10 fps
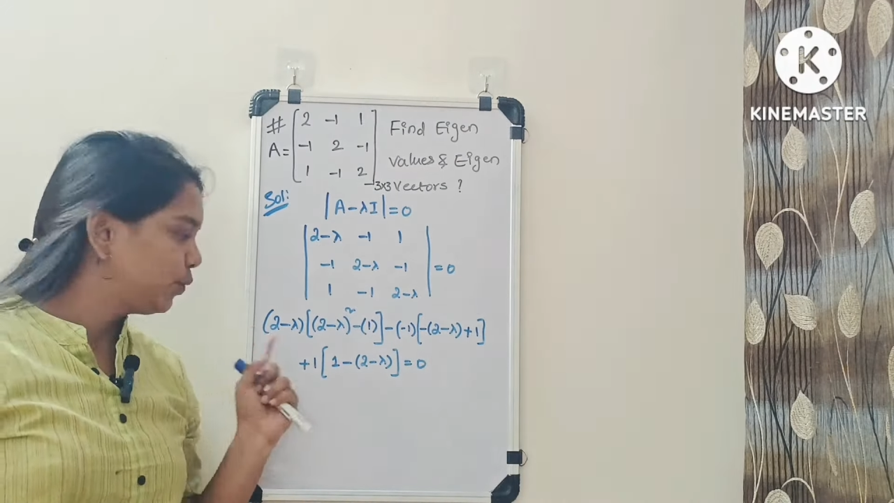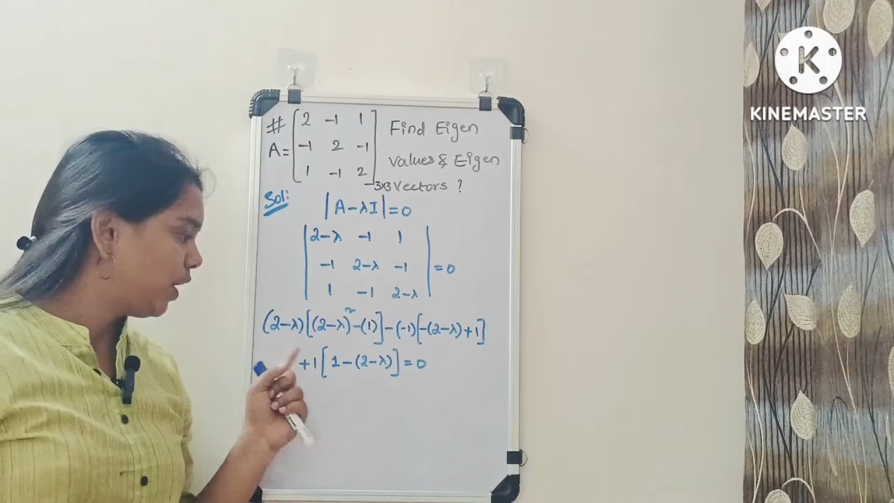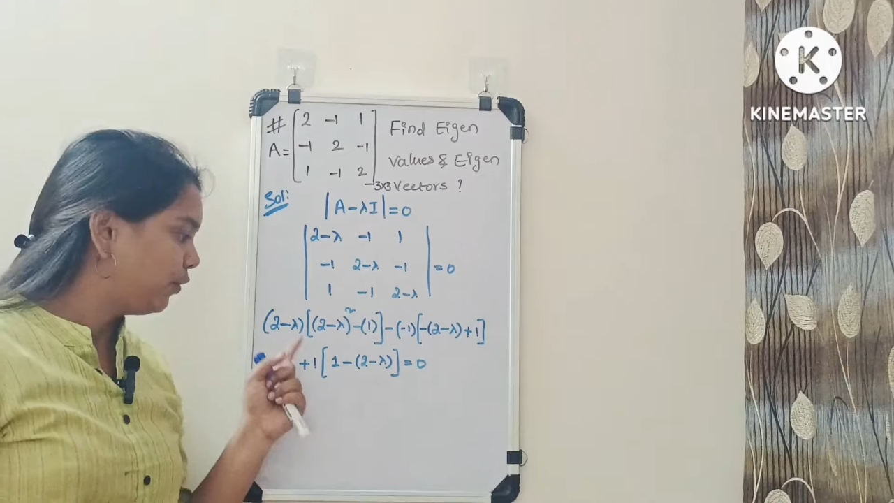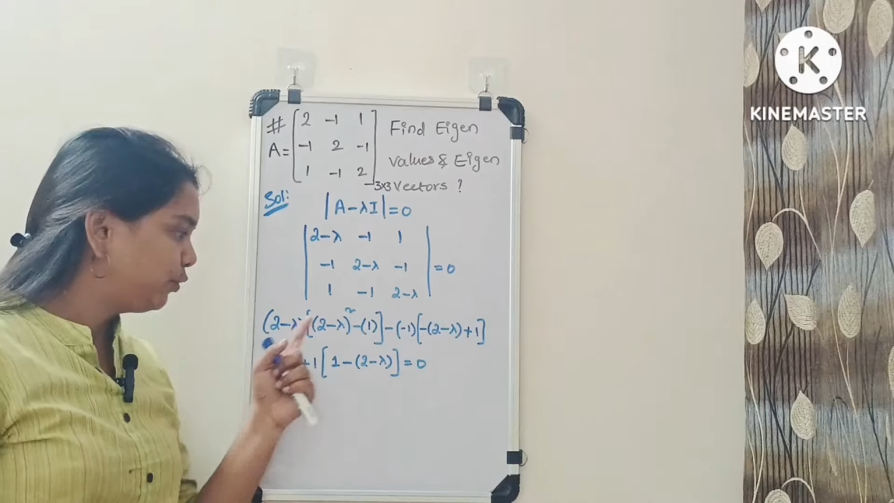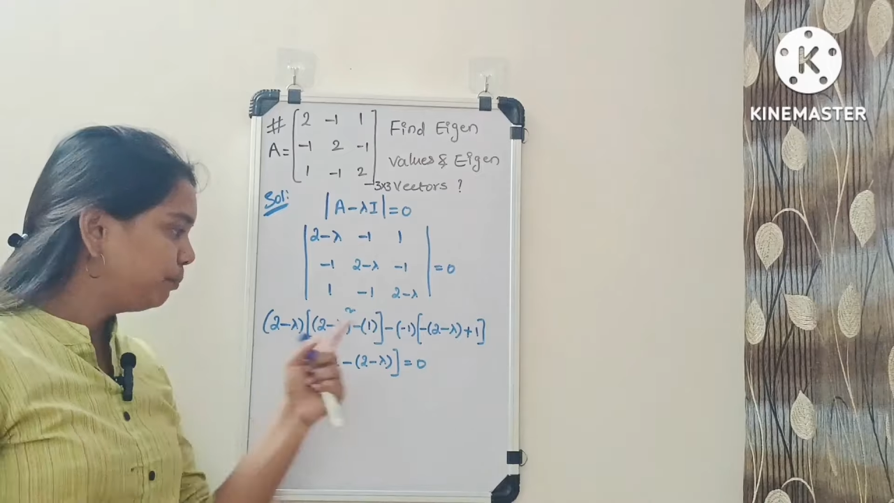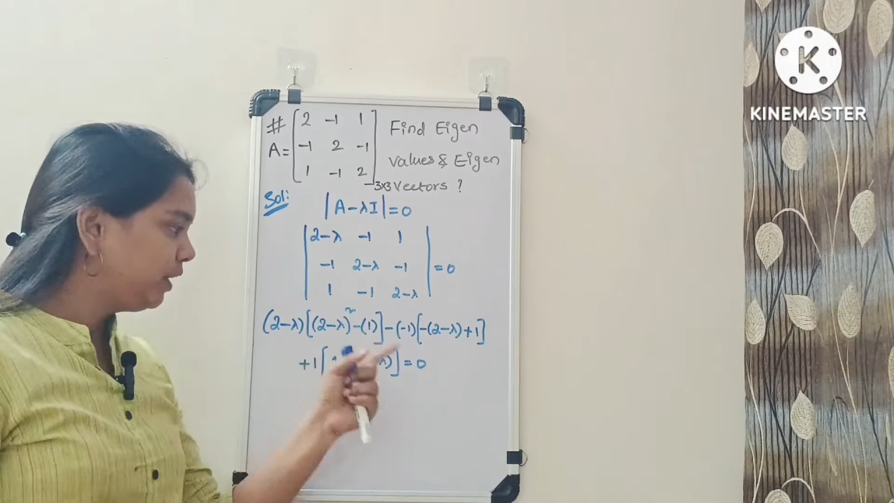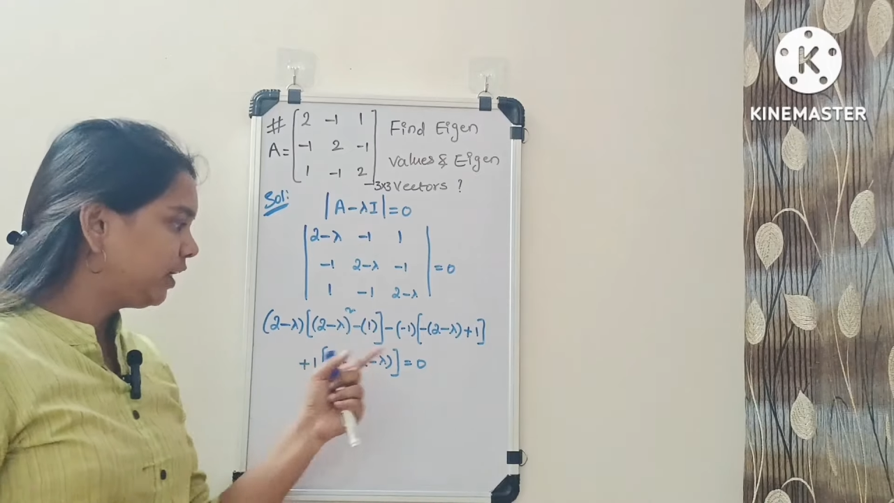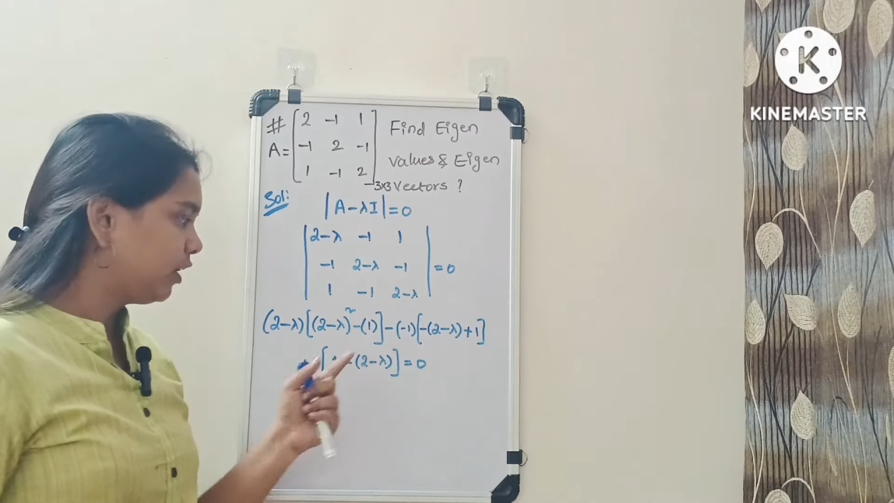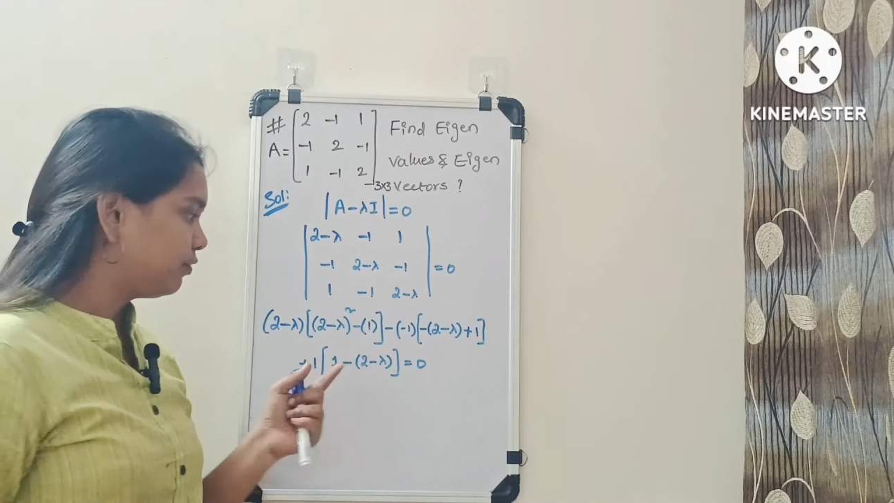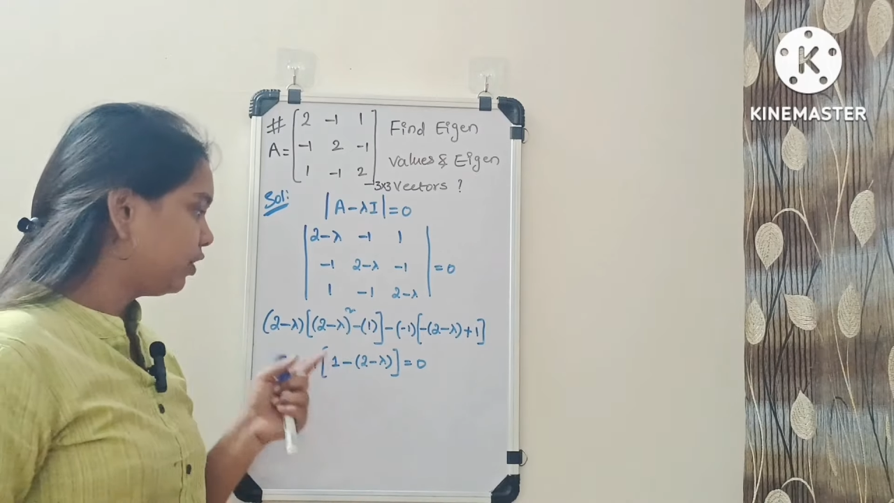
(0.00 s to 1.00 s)
You have to
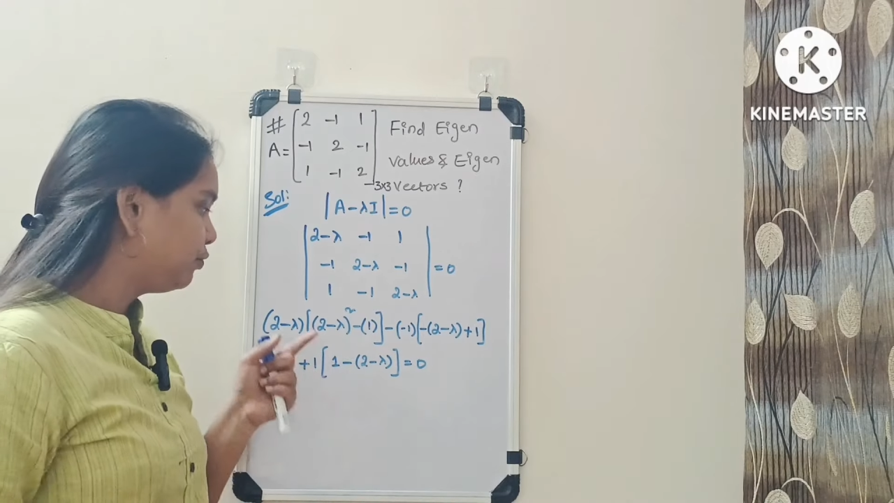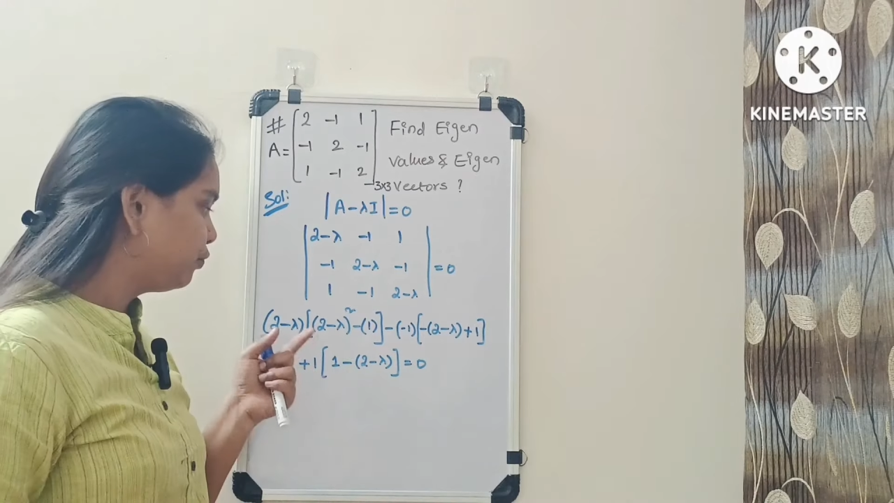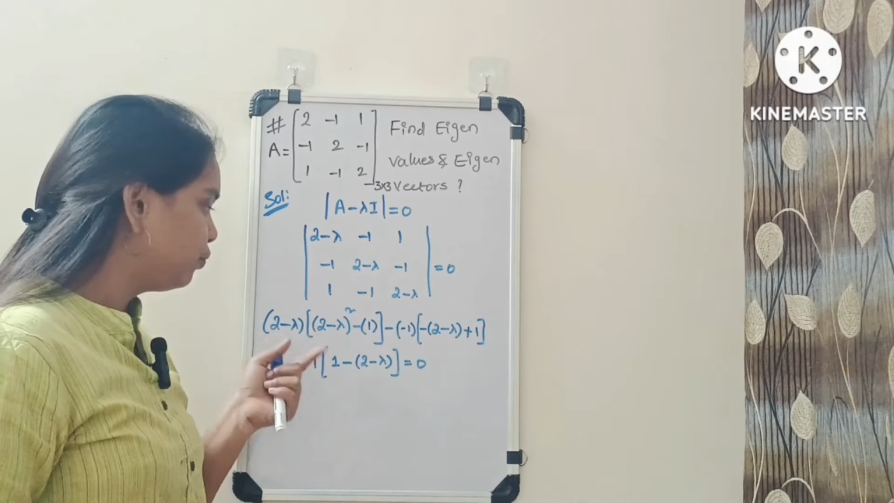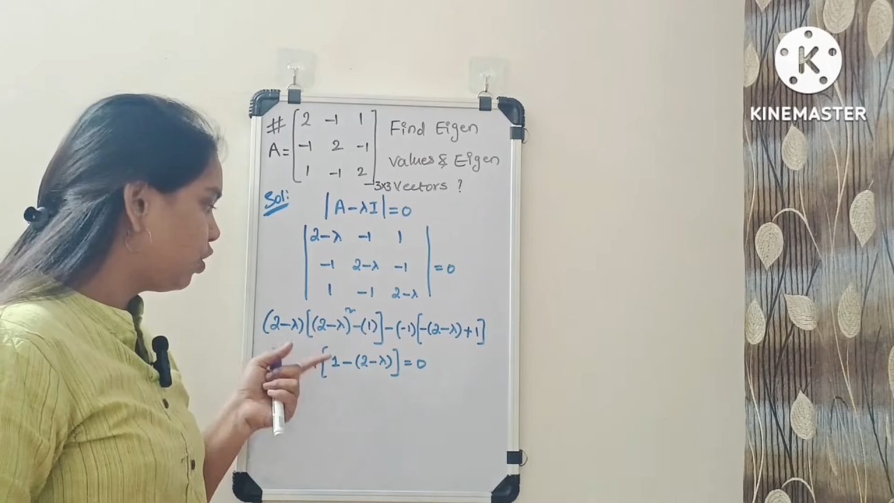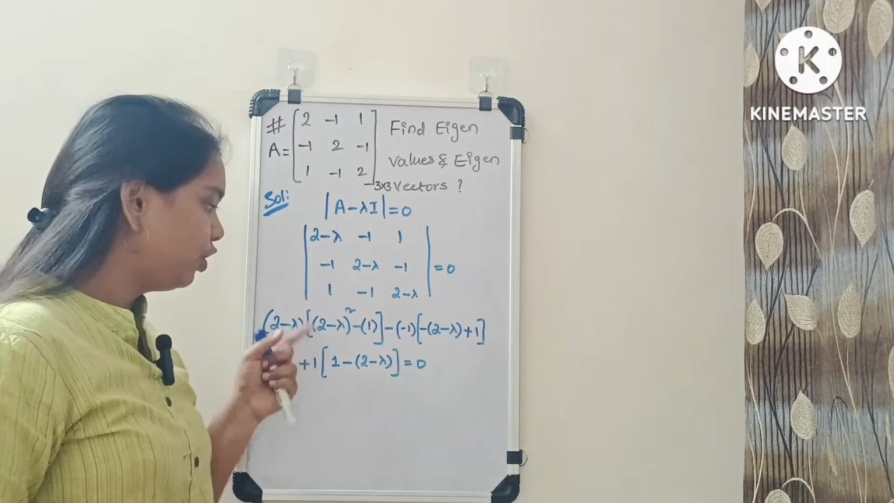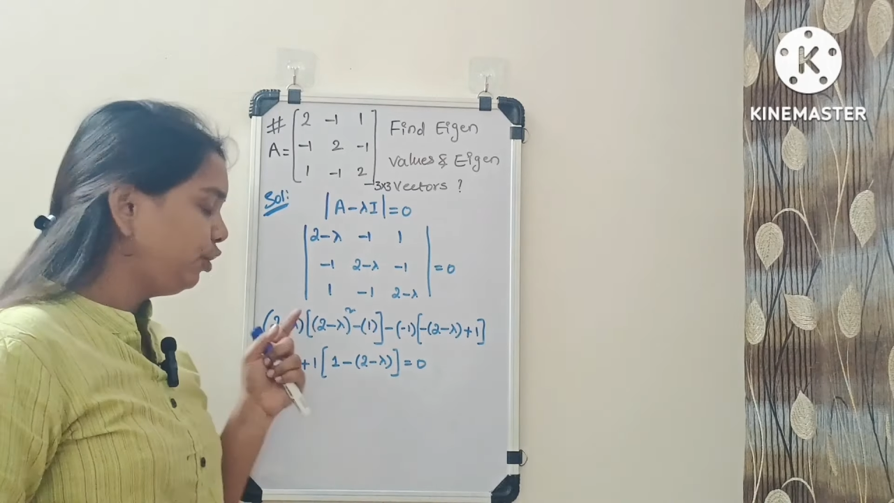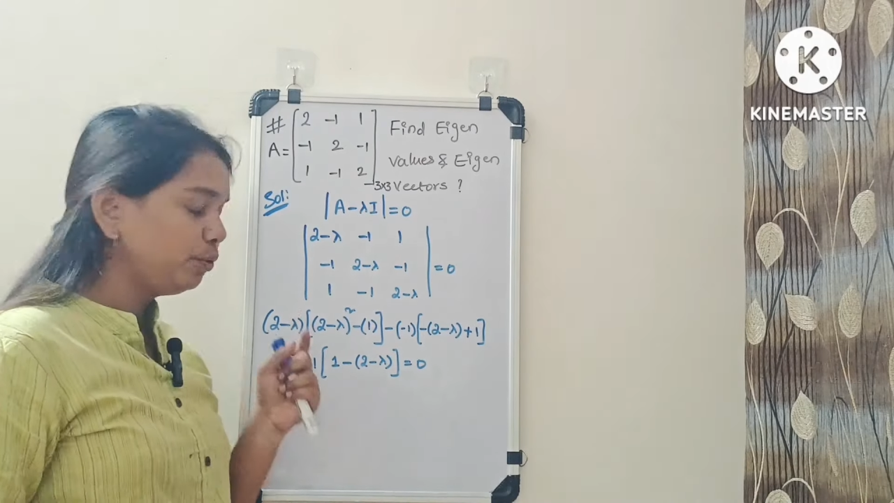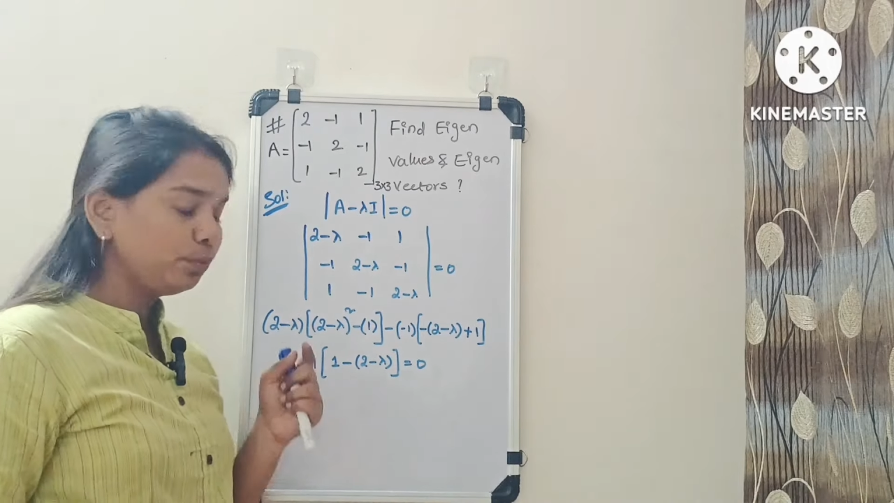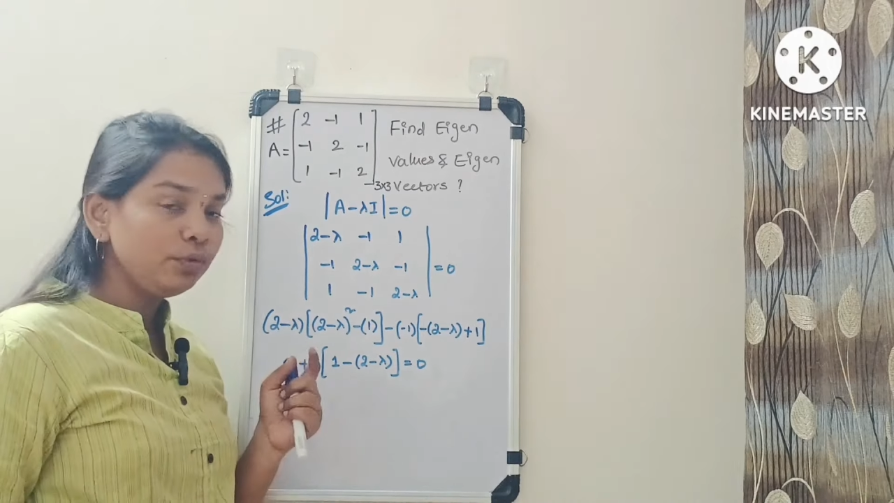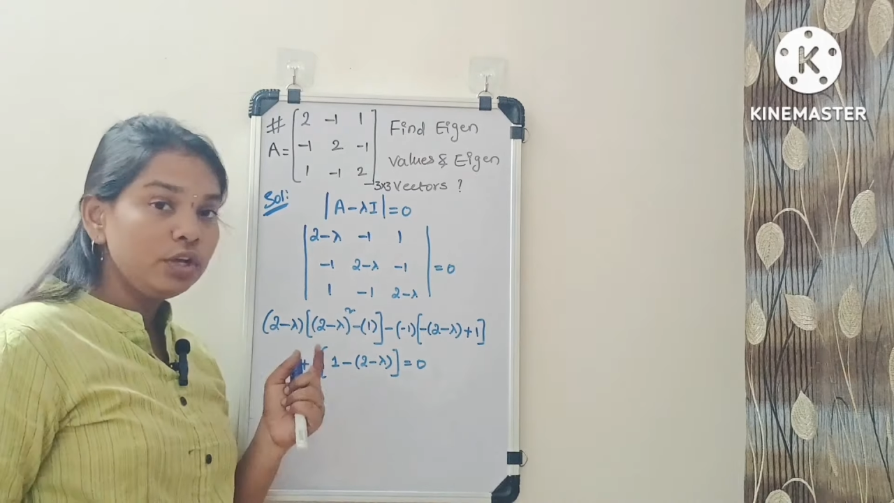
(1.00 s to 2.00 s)
be careful. If you
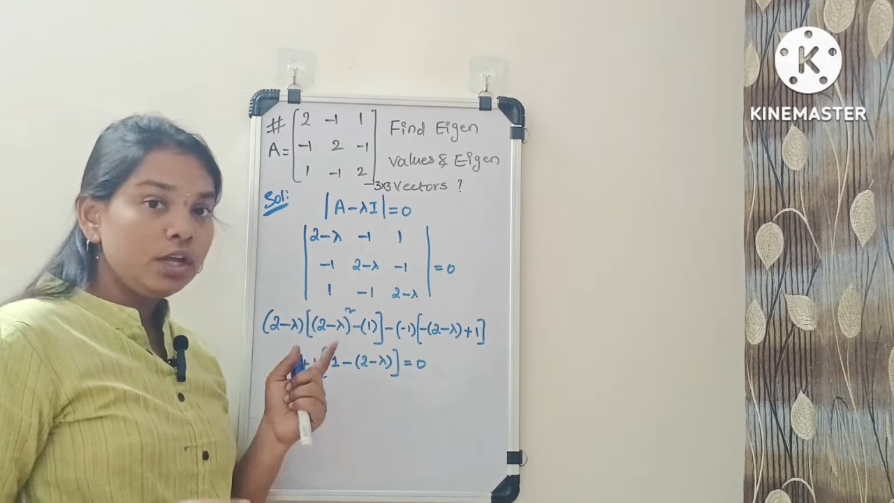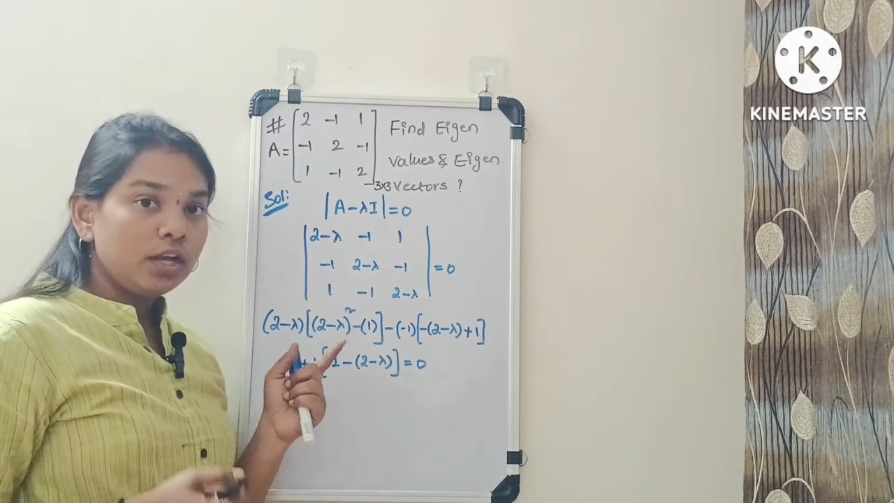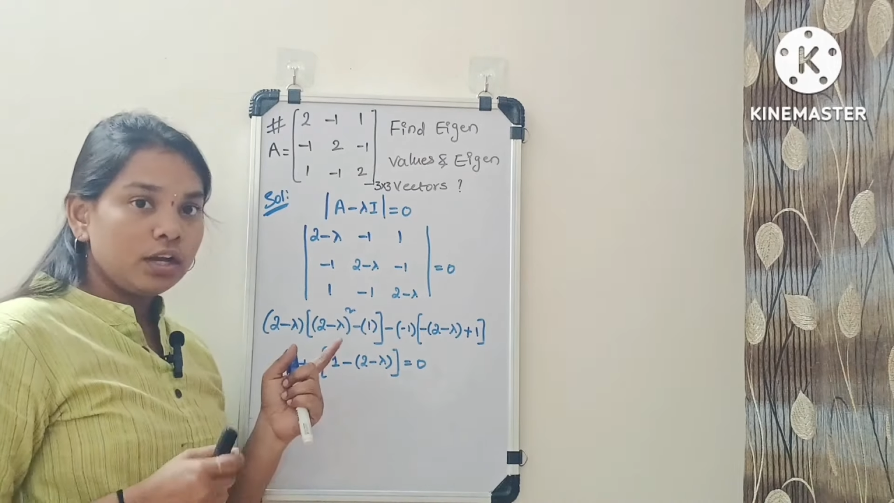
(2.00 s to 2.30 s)
want to